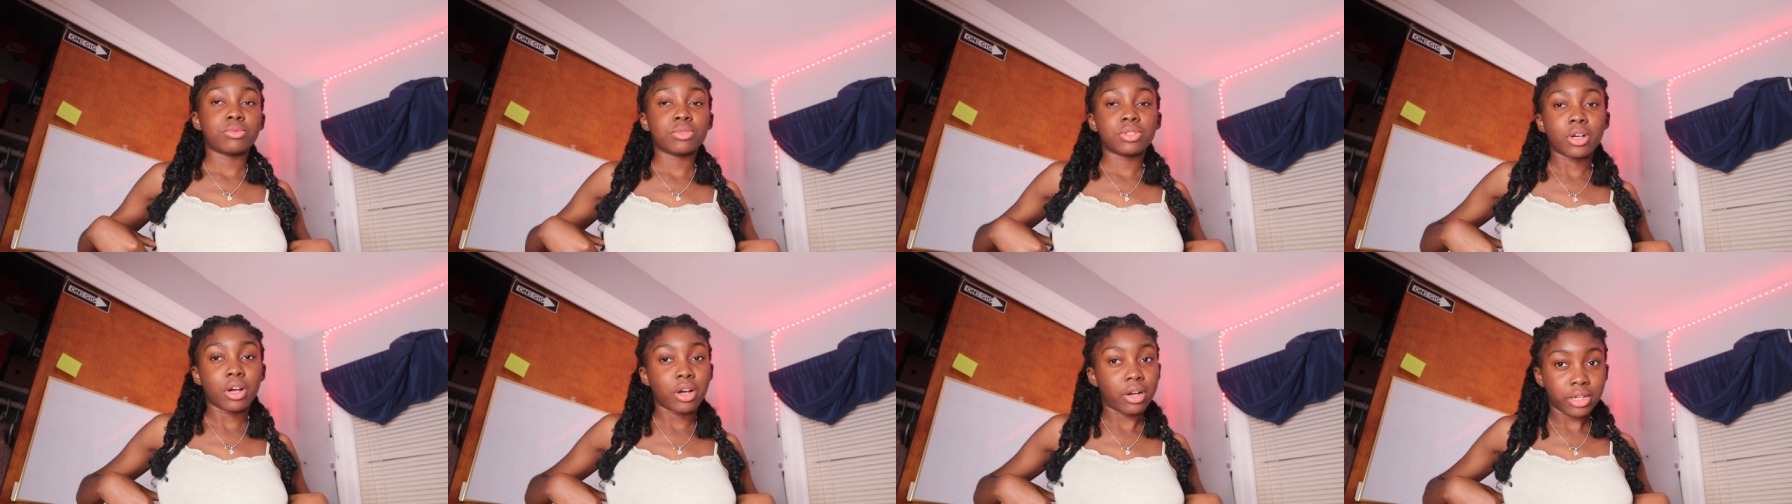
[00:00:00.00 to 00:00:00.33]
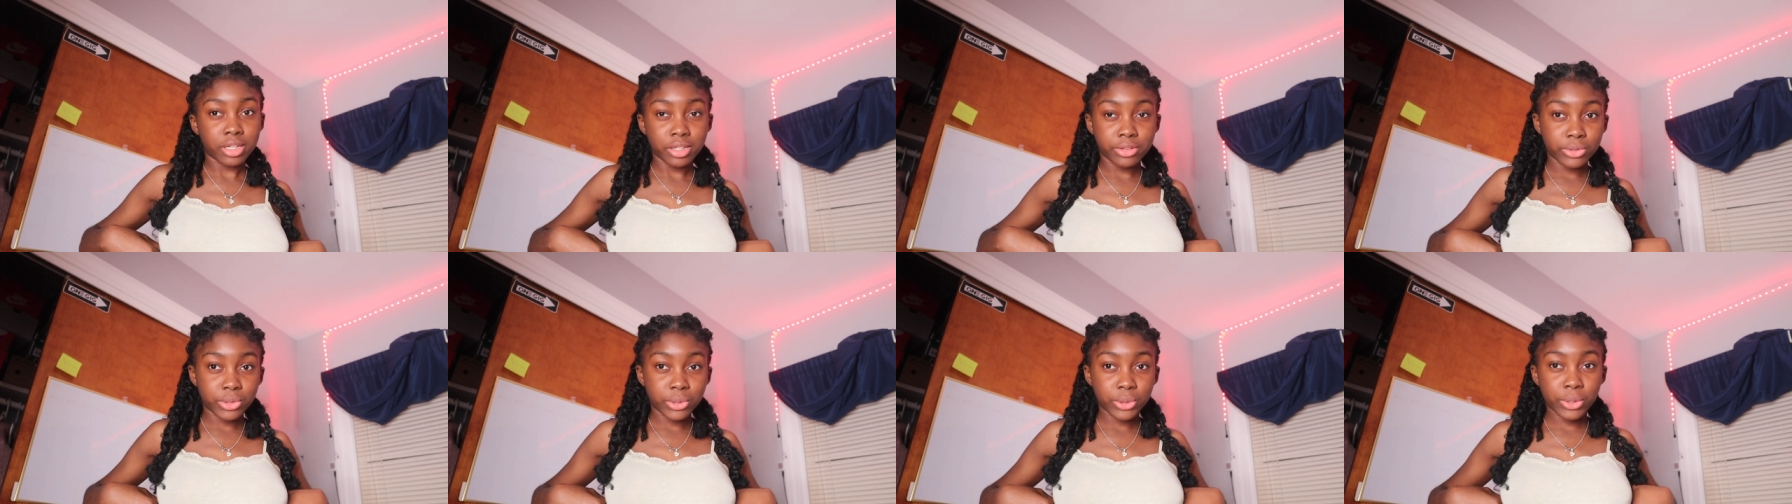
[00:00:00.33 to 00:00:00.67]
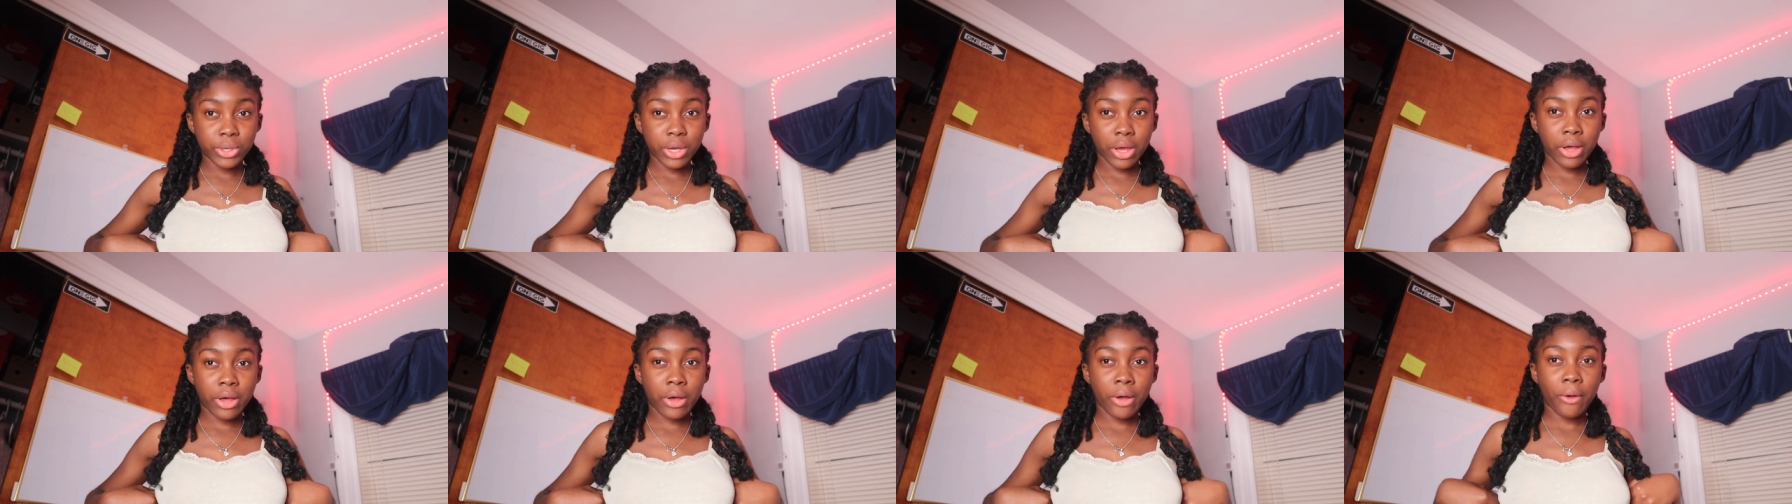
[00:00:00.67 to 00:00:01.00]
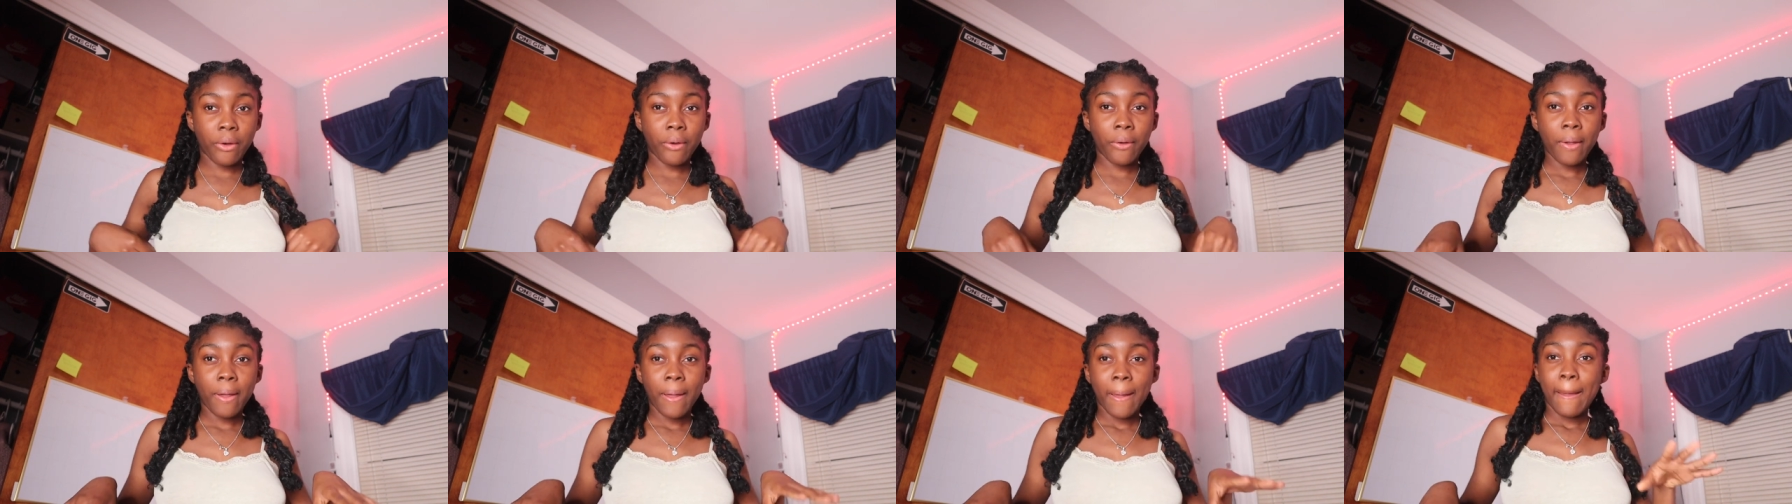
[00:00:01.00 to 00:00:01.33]
talking to
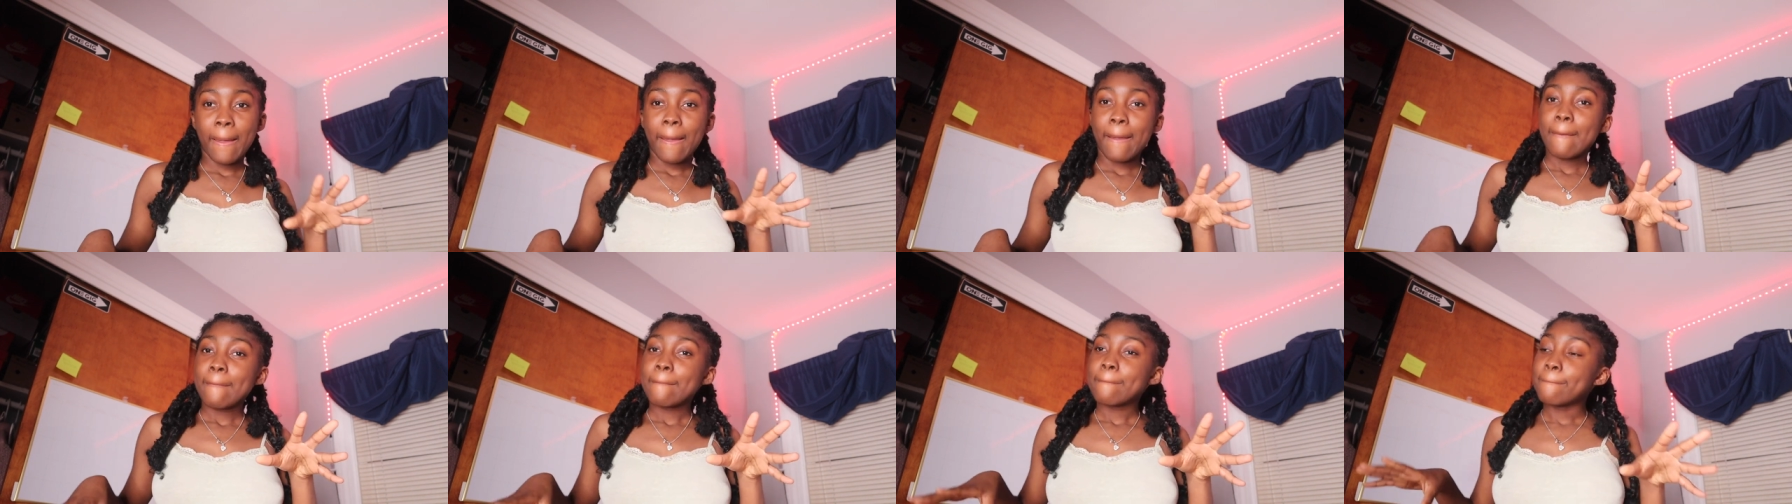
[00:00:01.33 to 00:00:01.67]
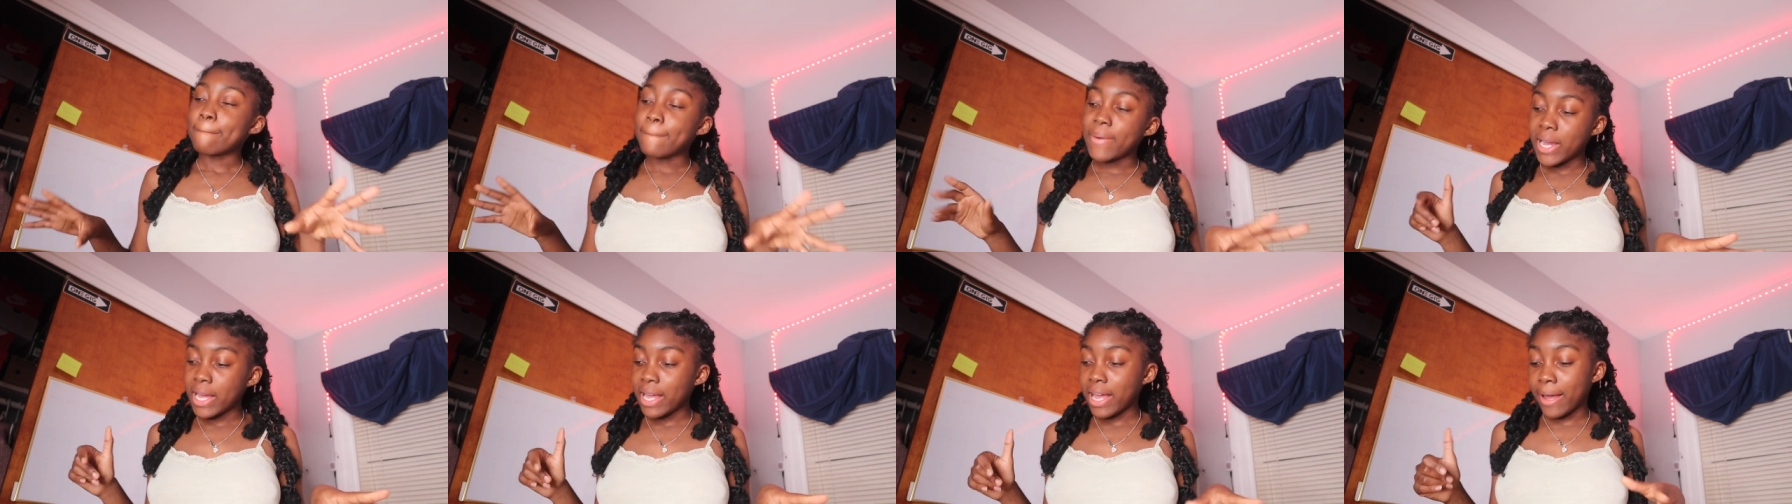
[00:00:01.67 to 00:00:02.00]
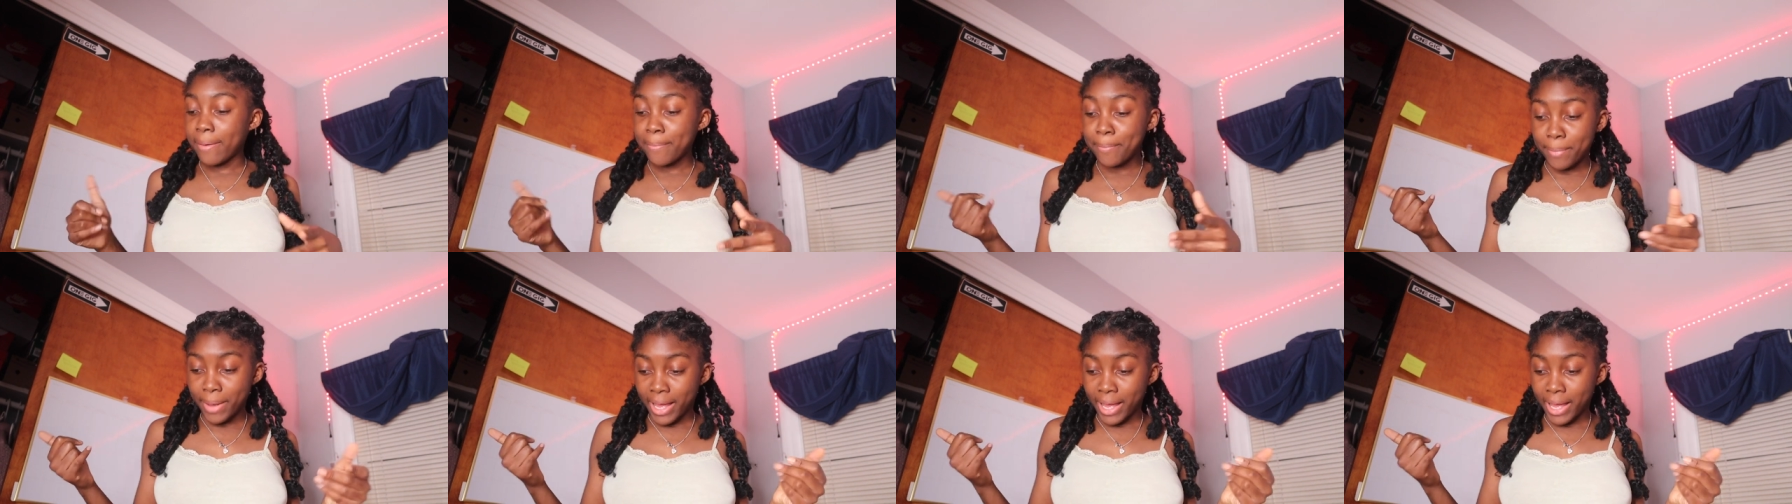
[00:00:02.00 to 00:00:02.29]
y'all. But I'm